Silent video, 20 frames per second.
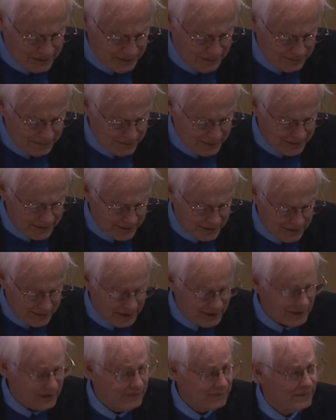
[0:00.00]
political
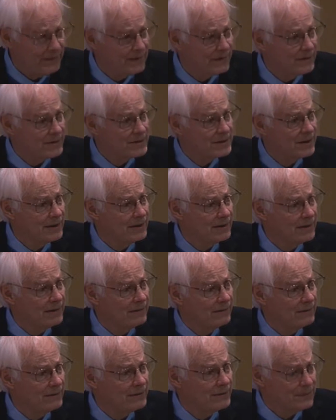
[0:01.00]
life at the state
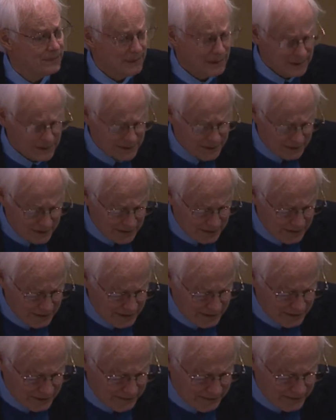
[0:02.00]
level as well as at the,
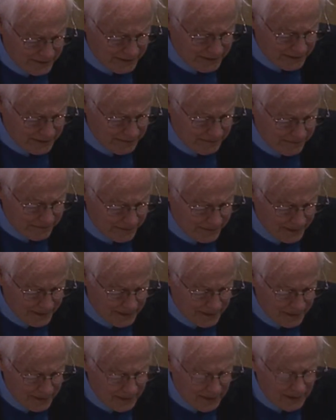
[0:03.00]
at the federal.
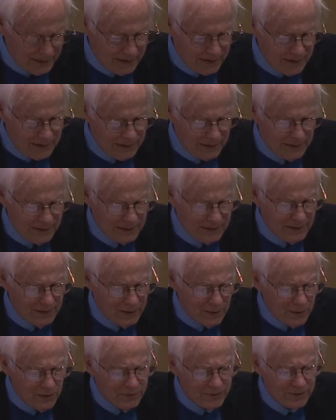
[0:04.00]
Uh,
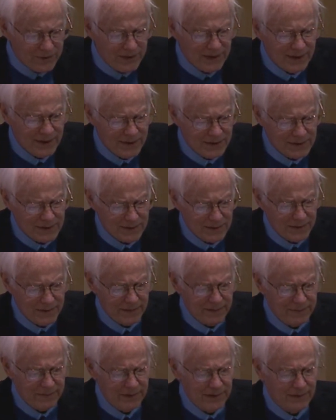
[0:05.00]
over the history
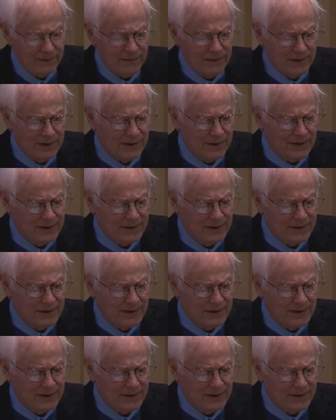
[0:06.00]
of, of the United